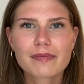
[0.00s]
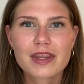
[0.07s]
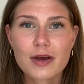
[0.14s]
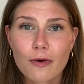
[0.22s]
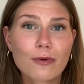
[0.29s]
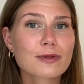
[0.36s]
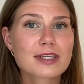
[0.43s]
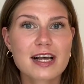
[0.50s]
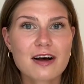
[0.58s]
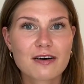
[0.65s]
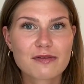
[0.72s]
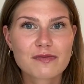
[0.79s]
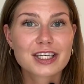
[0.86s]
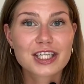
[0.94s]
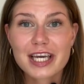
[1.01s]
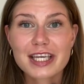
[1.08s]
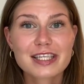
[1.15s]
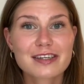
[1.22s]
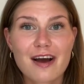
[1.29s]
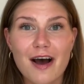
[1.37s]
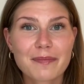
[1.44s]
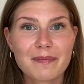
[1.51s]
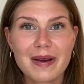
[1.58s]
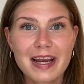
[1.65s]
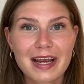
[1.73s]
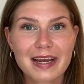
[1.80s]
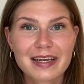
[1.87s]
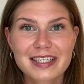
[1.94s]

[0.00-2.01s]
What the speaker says: the old self. She is not me.